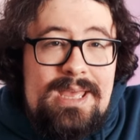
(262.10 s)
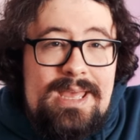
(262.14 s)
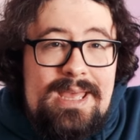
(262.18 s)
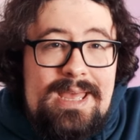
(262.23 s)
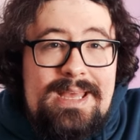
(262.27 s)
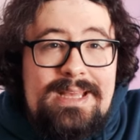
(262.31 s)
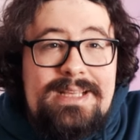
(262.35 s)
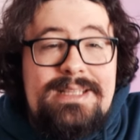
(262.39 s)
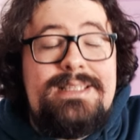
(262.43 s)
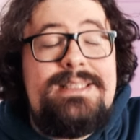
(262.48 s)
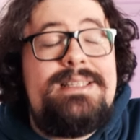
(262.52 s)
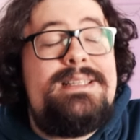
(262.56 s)

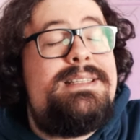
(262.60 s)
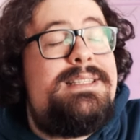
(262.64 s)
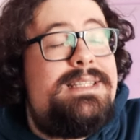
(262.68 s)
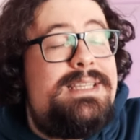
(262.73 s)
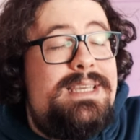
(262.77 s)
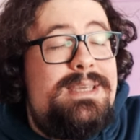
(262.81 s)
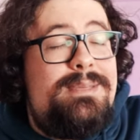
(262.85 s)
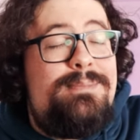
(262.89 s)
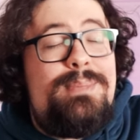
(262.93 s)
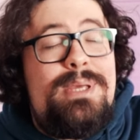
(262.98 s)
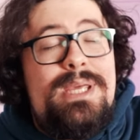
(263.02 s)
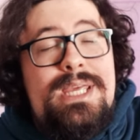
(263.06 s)

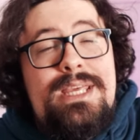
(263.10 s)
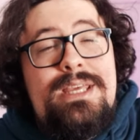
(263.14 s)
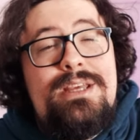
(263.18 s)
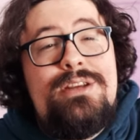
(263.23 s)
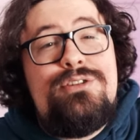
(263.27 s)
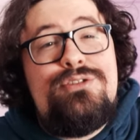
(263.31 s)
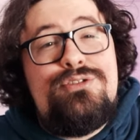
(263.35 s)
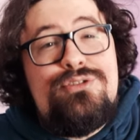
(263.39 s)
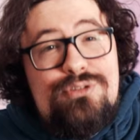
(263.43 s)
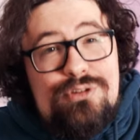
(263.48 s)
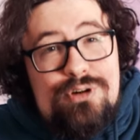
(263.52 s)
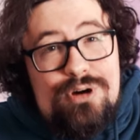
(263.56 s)
XDP
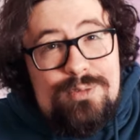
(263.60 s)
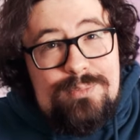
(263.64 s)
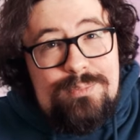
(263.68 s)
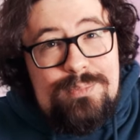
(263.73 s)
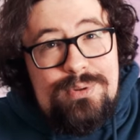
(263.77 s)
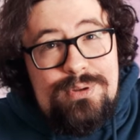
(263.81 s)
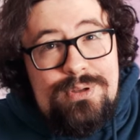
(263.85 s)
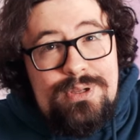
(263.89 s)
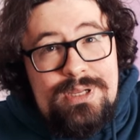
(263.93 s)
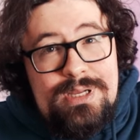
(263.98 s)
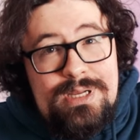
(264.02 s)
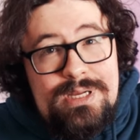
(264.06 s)
drop
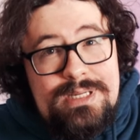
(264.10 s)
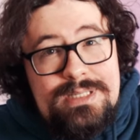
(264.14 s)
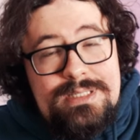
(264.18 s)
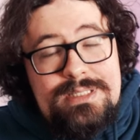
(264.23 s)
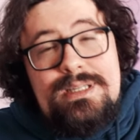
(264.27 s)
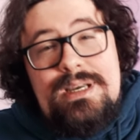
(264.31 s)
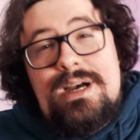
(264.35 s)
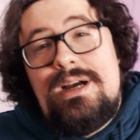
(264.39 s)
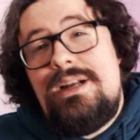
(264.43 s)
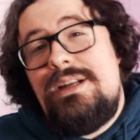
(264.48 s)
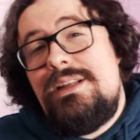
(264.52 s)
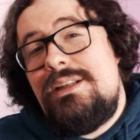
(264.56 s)

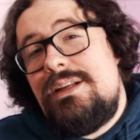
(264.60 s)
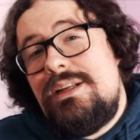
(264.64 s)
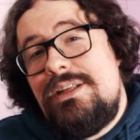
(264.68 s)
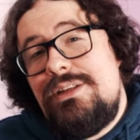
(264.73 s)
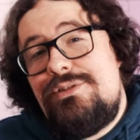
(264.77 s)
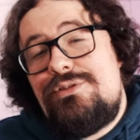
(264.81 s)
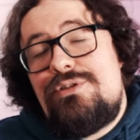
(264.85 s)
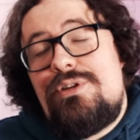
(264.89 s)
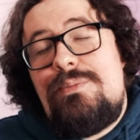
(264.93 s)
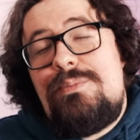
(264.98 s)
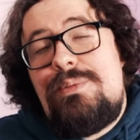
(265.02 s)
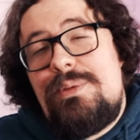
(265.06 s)
silently
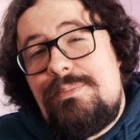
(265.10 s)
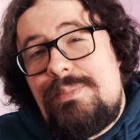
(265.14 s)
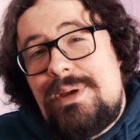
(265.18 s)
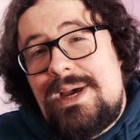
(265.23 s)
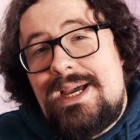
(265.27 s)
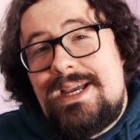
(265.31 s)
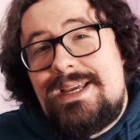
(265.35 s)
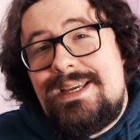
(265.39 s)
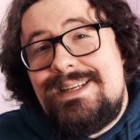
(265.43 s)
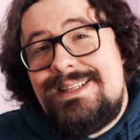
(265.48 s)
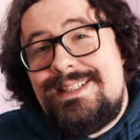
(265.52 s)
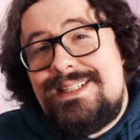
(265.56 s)
drop the
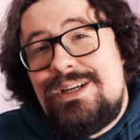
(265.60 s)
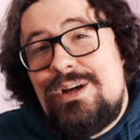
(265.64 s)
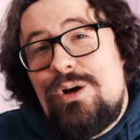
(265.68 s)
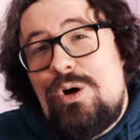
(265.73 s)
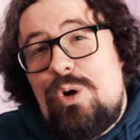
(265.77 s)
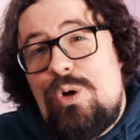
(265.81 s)
packet,